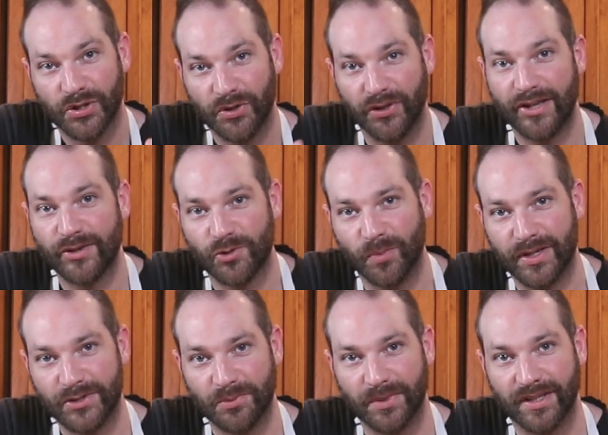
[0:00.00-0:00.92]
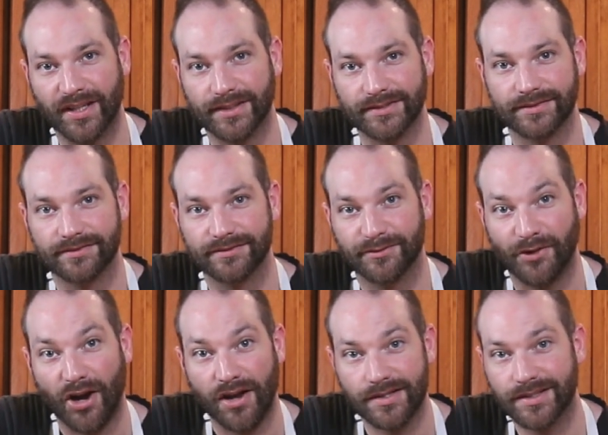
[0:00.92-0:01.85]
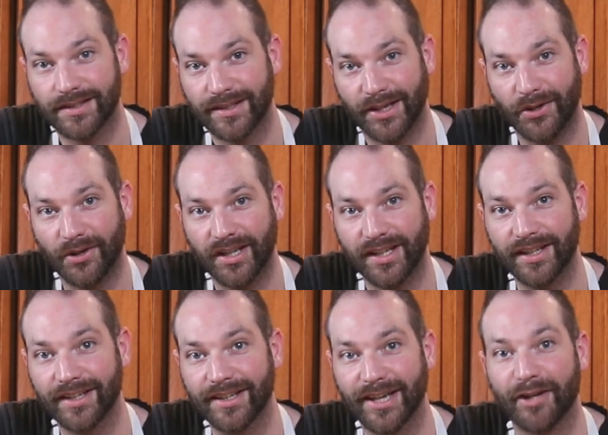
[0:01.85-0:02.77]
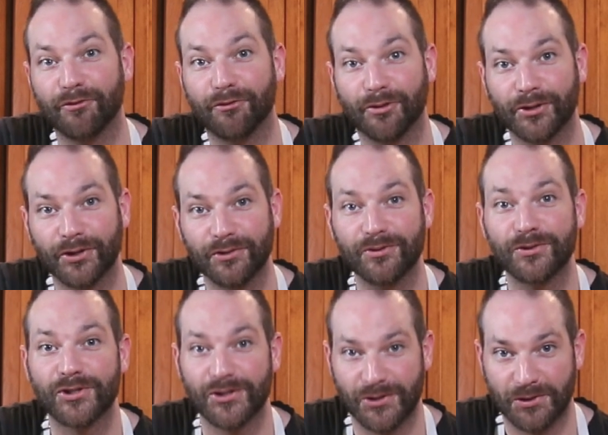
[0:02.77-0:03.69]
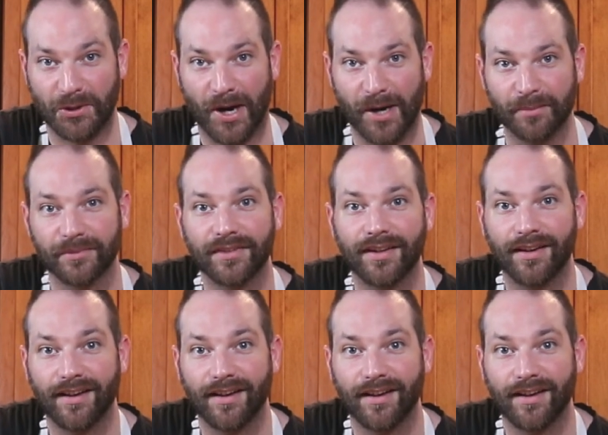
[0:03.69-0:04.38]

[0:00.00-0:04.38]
Two things were meant to be done: for us to get cooking and for you to subscribe.